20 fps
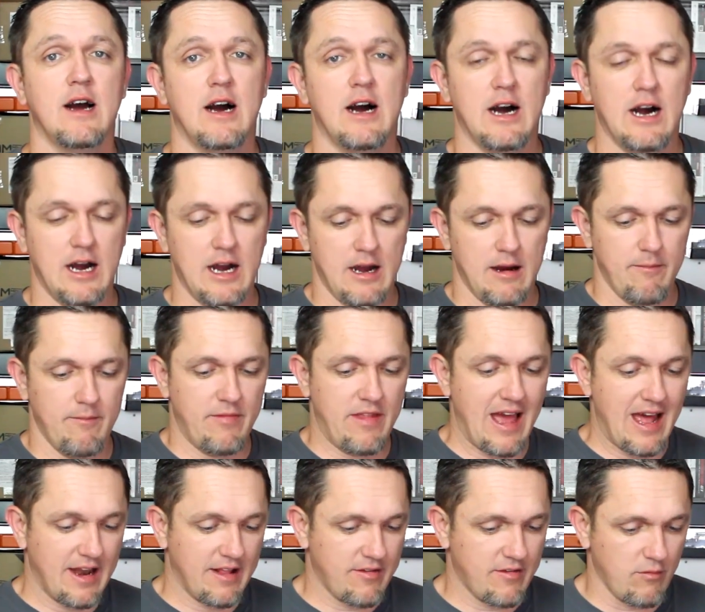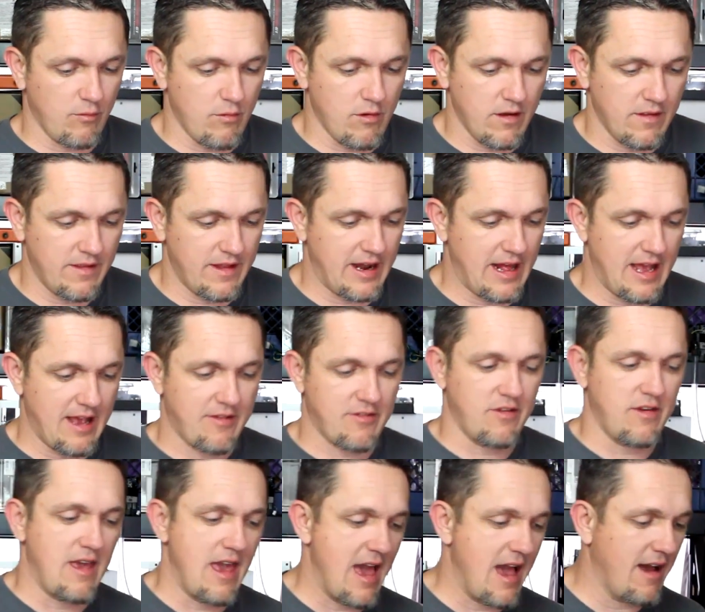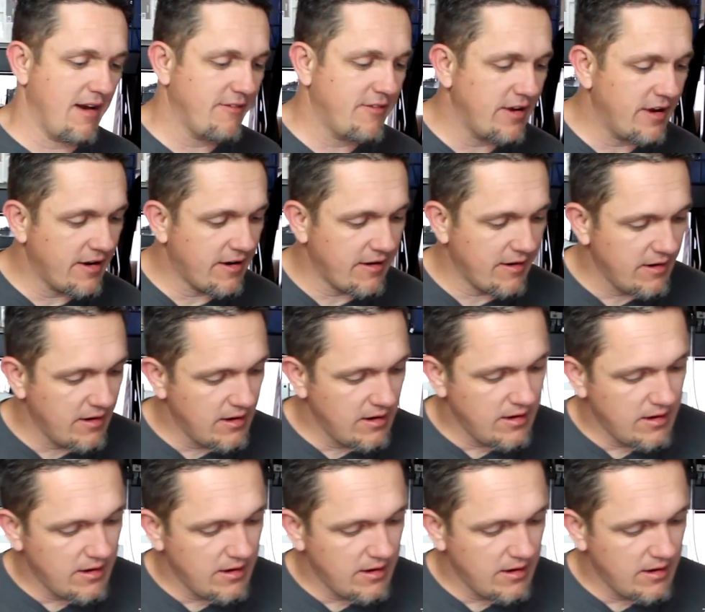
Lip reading: That is the one that I actually have here.